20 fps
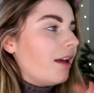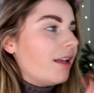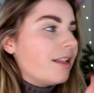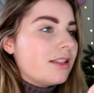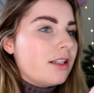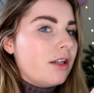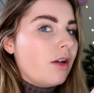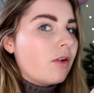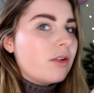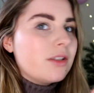
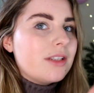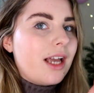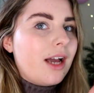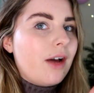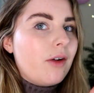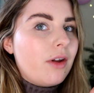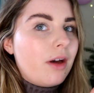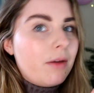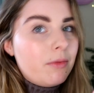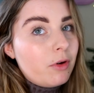it's locked
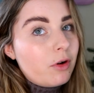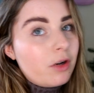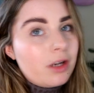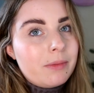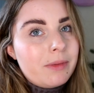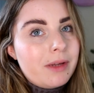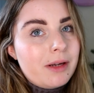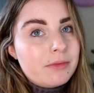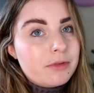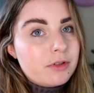down. I'm not
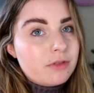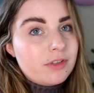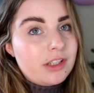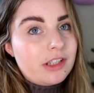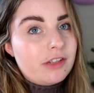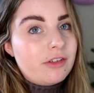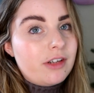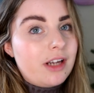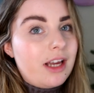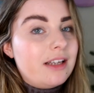going to be able to
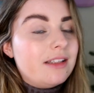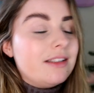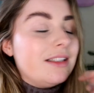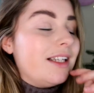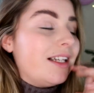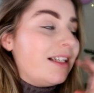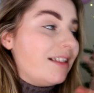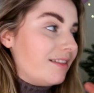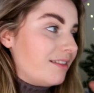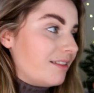recreate
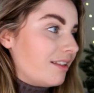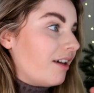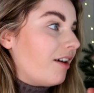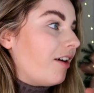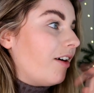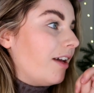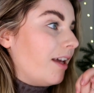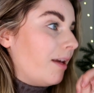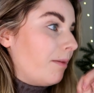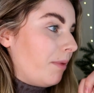the
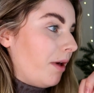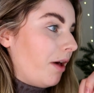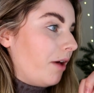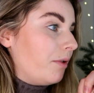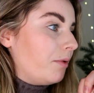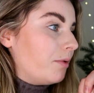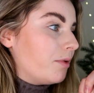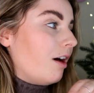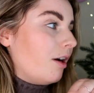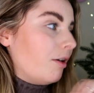entire
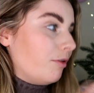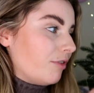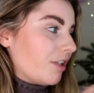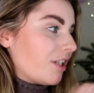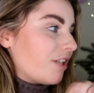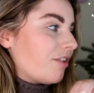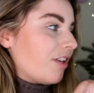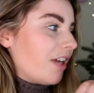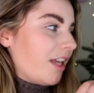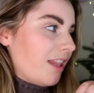post. I'll
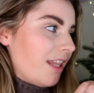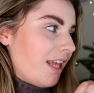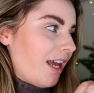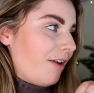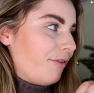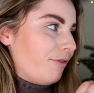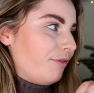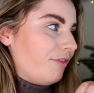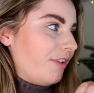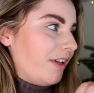recreate the
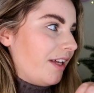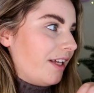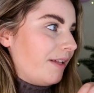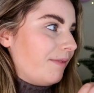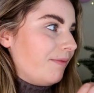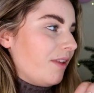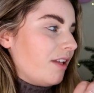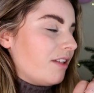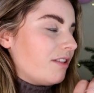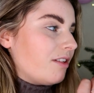
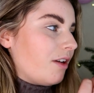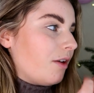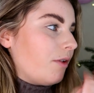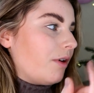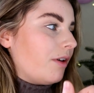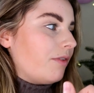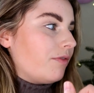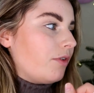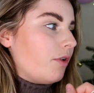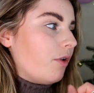outfit. So
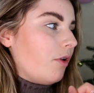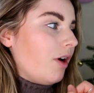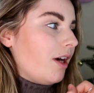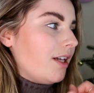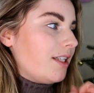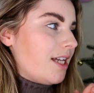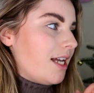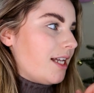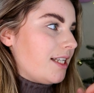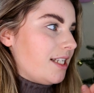I've got
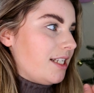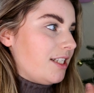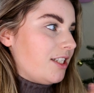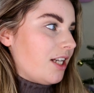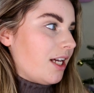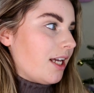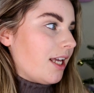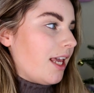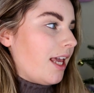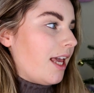a teddy
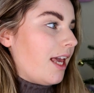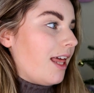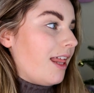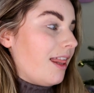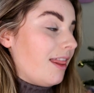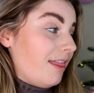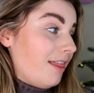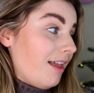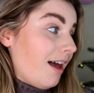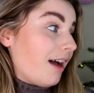jacket,
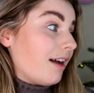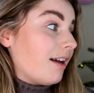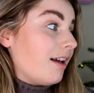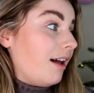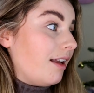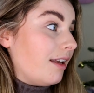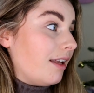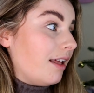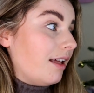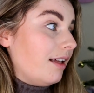that
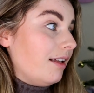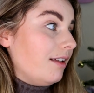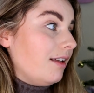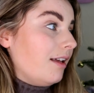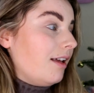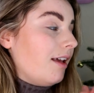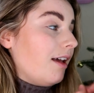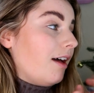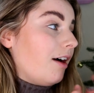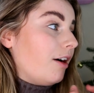colour.
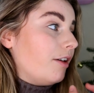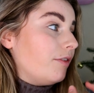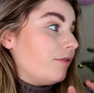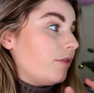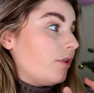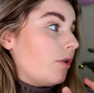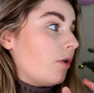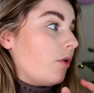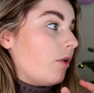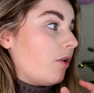
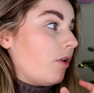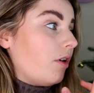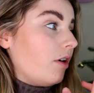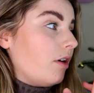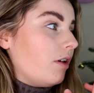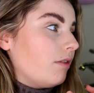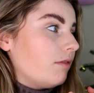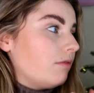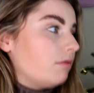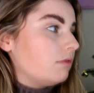I've got
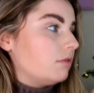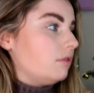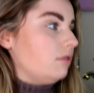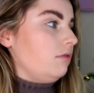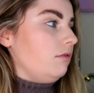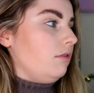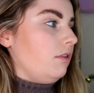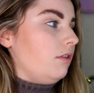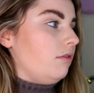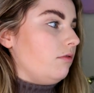
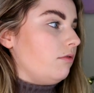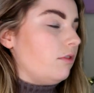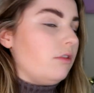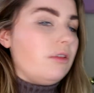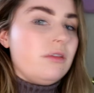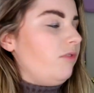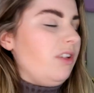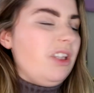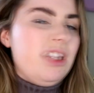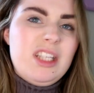oh I've
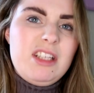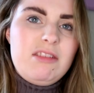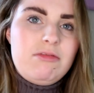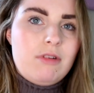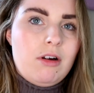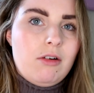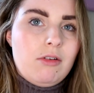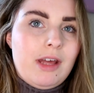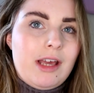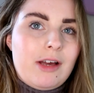got I think this
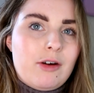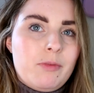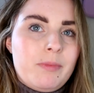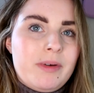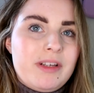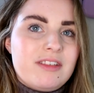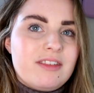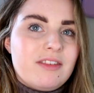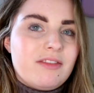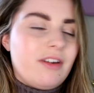roll neck will
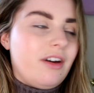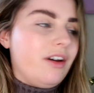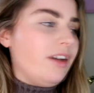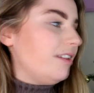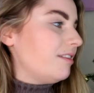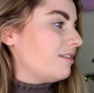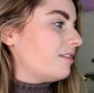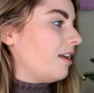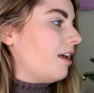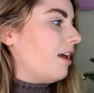be
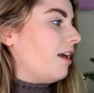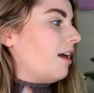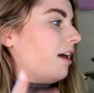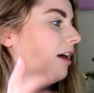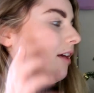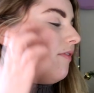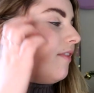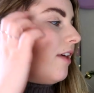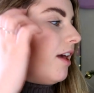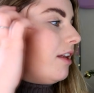suffice
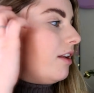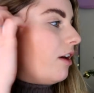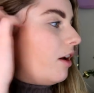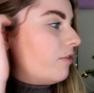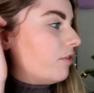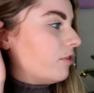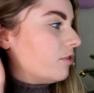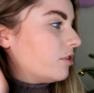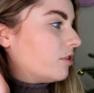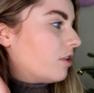and then
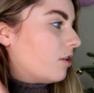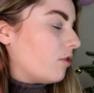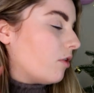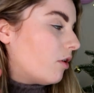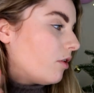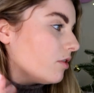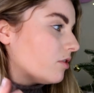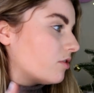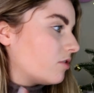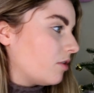I've also
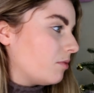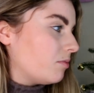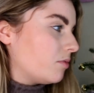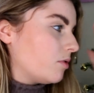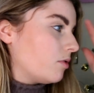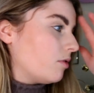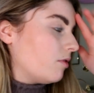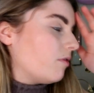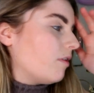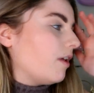got some
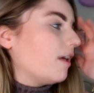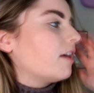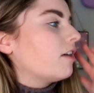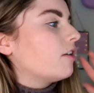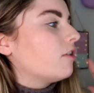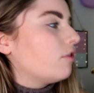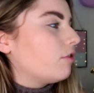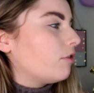sort of like